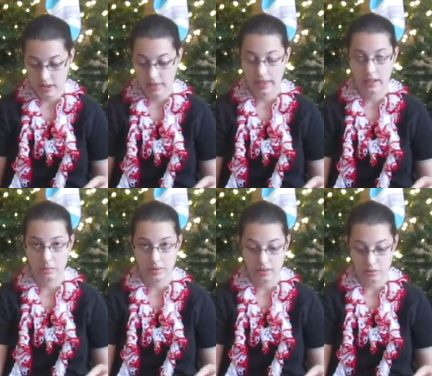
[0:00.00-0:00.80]
That could
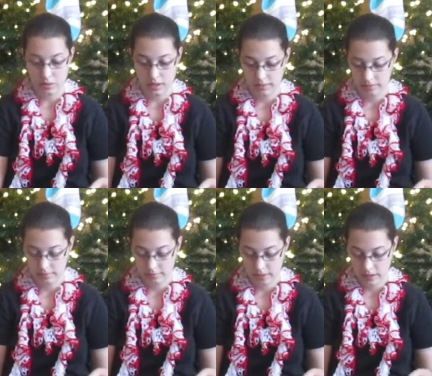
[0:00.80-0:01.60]
be a story.
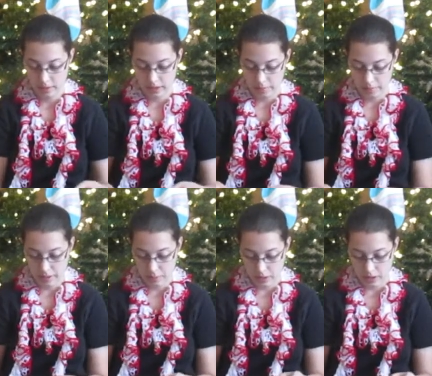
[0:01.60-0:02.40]
Somebody got
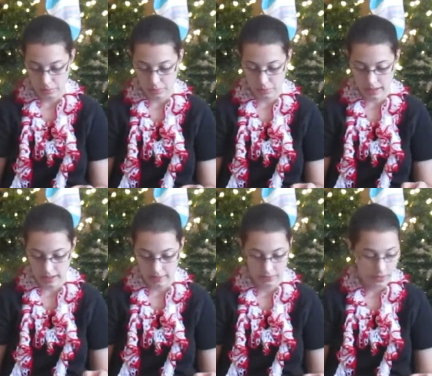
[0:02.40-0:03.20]
peanut butter on the blue
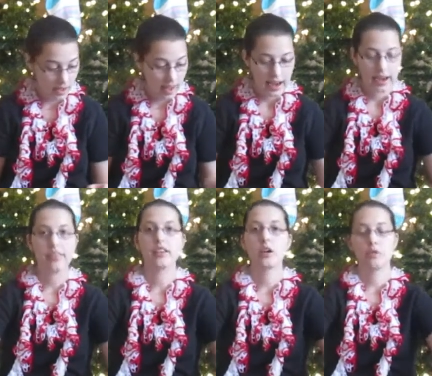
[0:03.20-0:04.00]
blanket. And
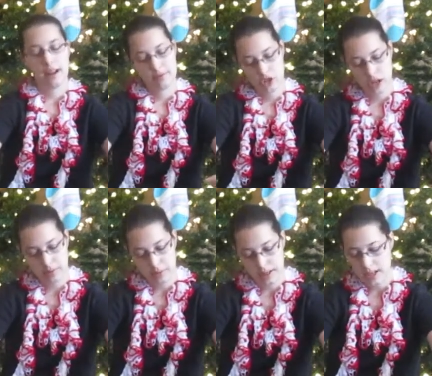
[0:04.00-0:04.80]
then I'd write
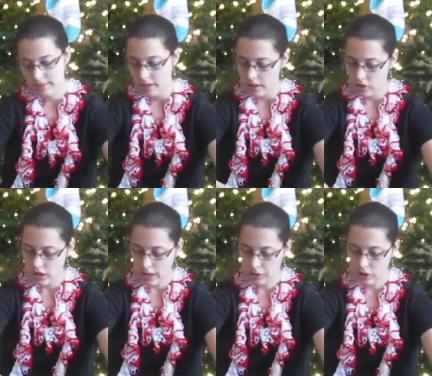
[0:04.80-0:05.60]
chapter 1,
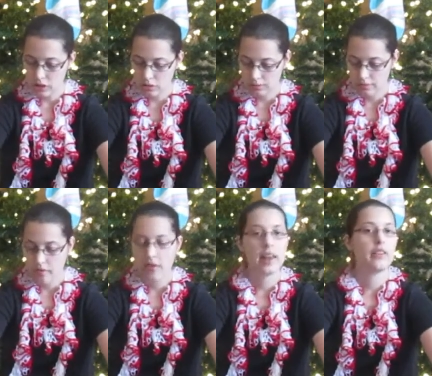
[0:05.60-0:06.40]
chapter 2,
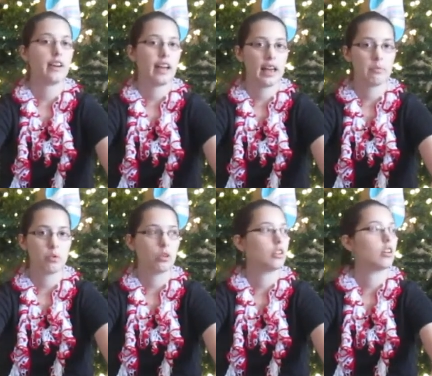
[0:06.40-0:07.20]
and if I had
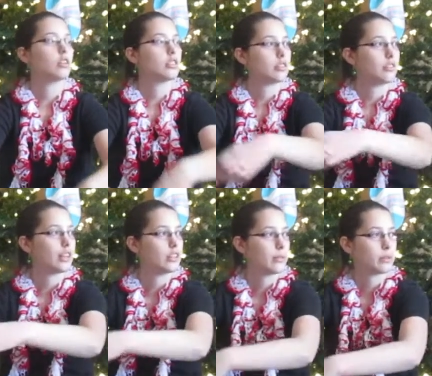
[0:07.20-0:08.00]
more cards, I would
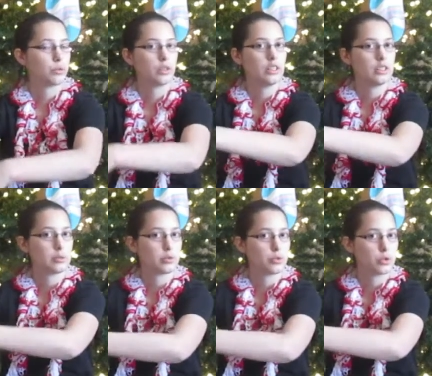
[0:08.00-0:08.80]
make chapter 3,
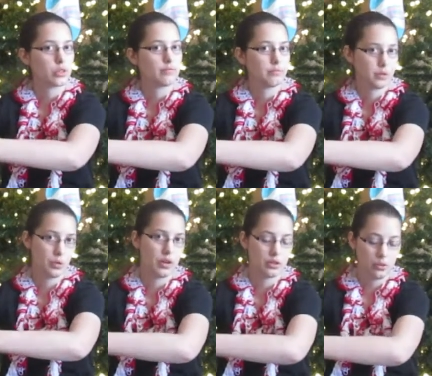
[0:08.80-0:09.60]
chapter 4, so
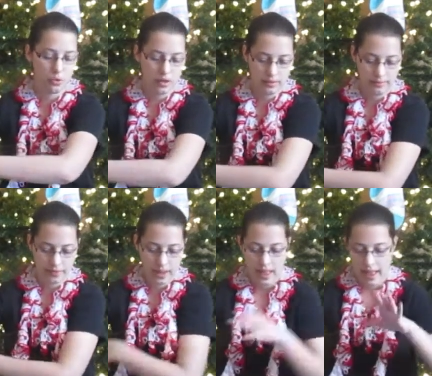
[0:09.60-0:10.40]
on and so forth.
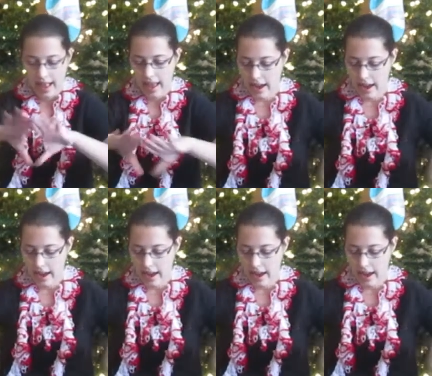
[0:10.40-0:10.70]
and I